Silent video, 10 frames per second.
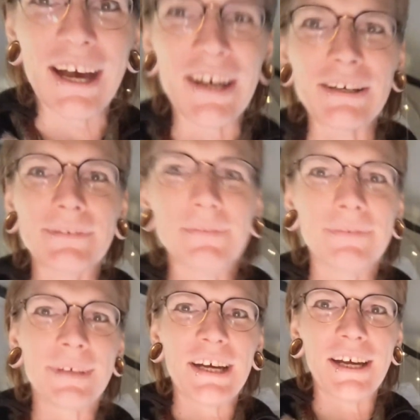
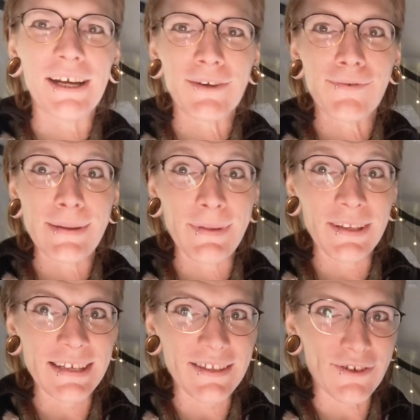of
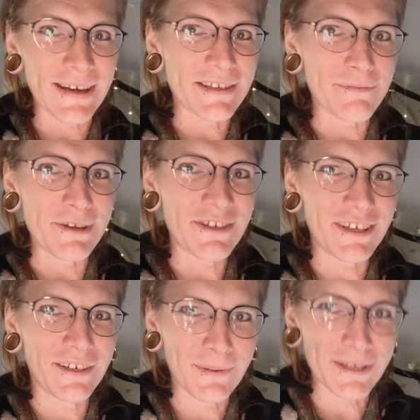rebuilding the
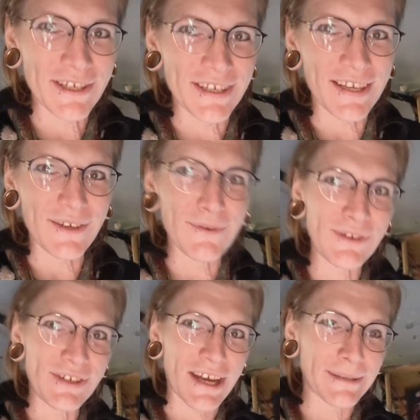transmission, which is a huge
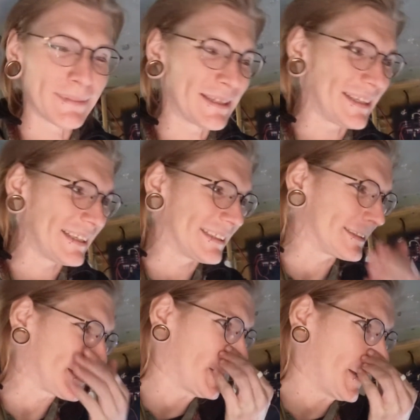job
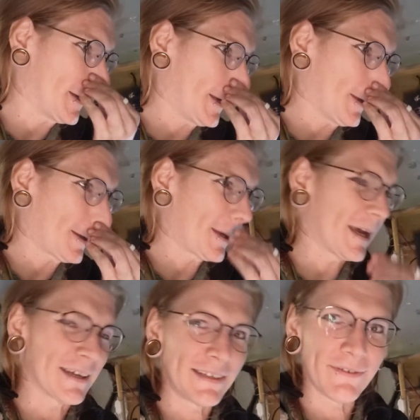and
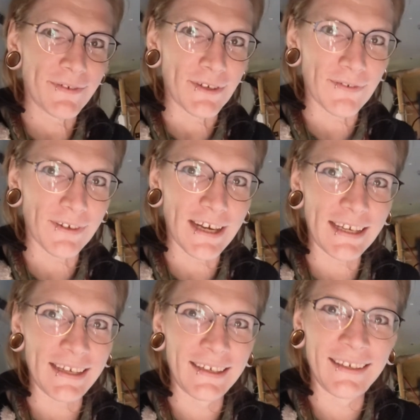kind of
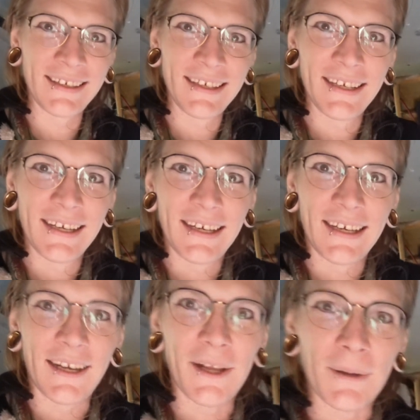nerve-wracking.
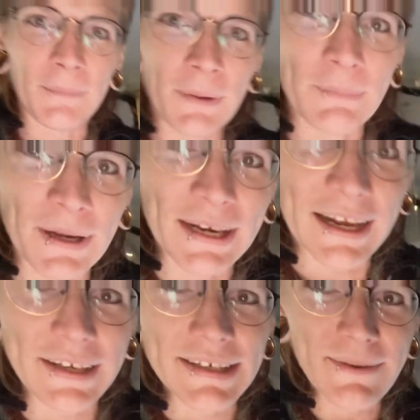But
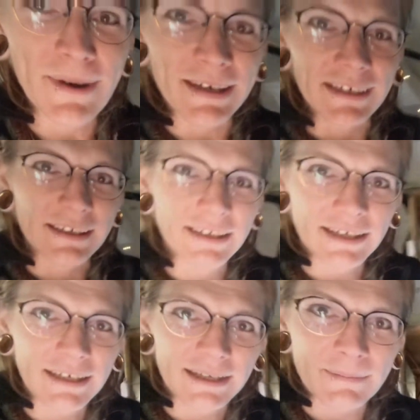I did want to
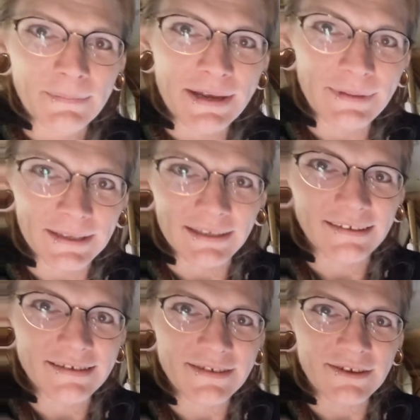maybe
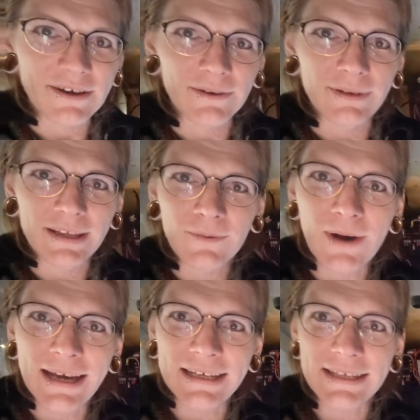start with,
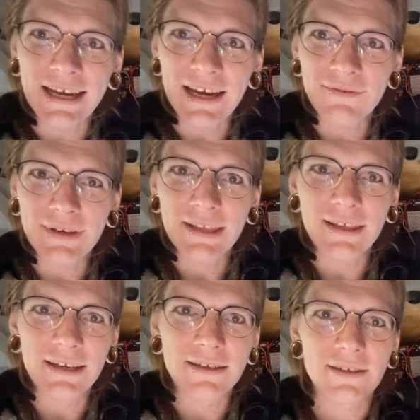why is
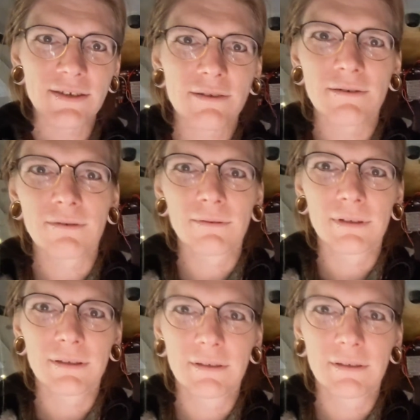everything so